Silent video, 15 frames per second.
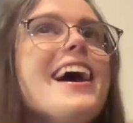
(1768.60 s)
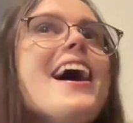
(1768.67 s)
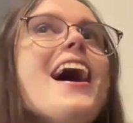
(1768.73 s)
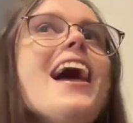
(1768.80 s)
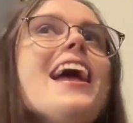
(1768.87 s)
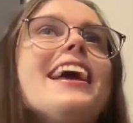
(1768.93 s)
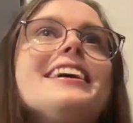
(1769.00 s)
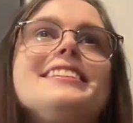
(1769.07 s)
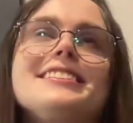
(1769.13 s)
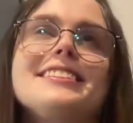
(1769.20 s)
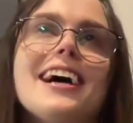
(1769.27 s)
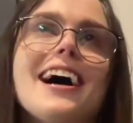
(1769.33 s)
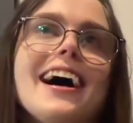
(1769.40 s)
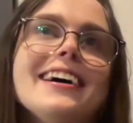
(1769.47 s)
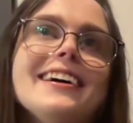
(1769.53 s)
it's,
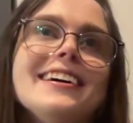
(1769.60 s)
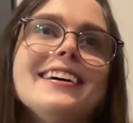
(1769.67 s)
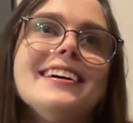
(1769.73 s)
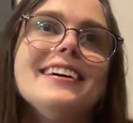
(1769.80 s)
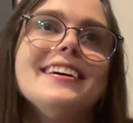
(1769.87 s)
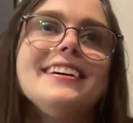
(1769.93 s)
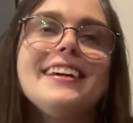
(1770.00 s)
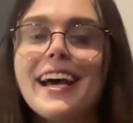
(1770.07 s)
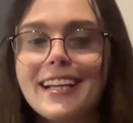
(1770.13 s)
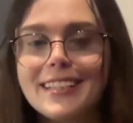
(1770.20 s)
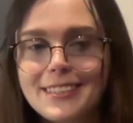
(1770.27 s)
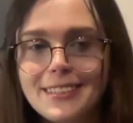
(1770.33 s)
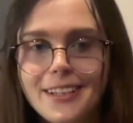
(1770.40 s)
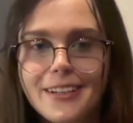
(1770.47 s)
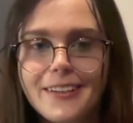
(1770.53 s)
yeah,
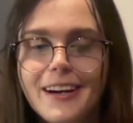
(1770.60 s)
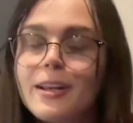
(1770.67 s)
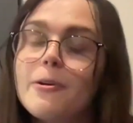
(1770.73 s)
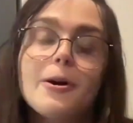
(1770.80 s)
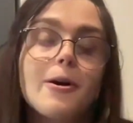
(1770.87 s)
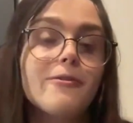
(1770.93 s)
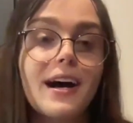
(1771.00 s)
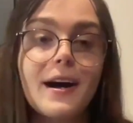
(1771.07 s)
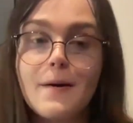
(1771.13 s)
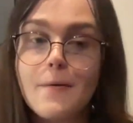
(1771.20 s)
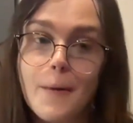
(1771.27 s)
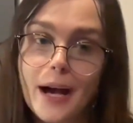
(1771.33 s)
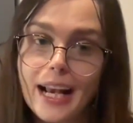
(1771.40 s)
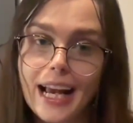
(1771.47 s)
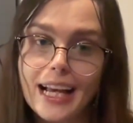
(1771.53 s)
so I don't know if that
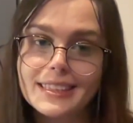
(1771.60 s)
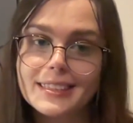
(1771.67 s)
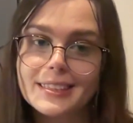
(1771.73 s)
quite answers the